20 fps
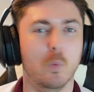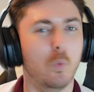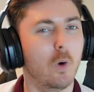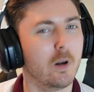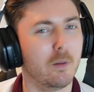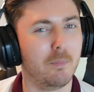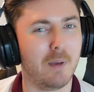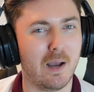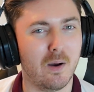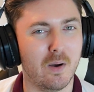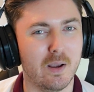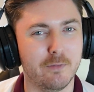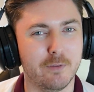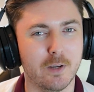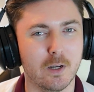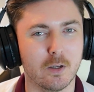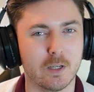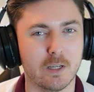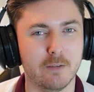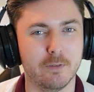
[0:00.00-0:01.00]
what about if
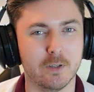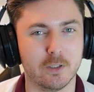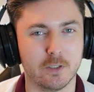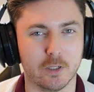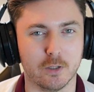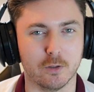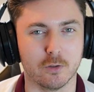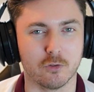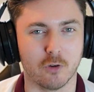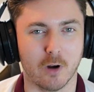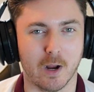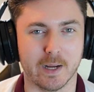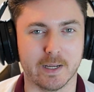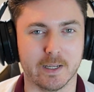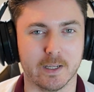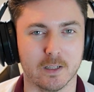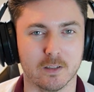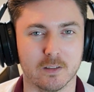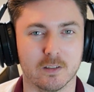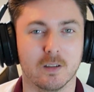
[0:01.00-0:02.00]
you're looking for two
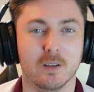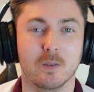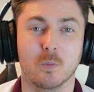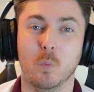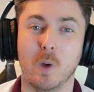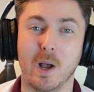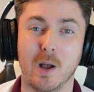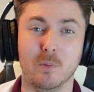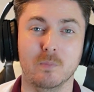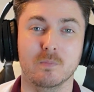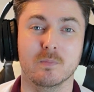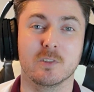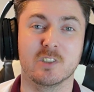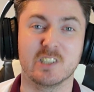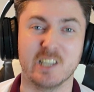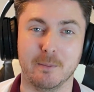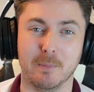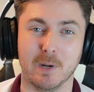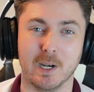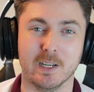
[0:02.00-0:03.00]
strikers? Well,
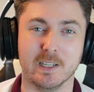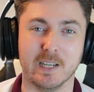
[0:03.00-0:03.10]
similar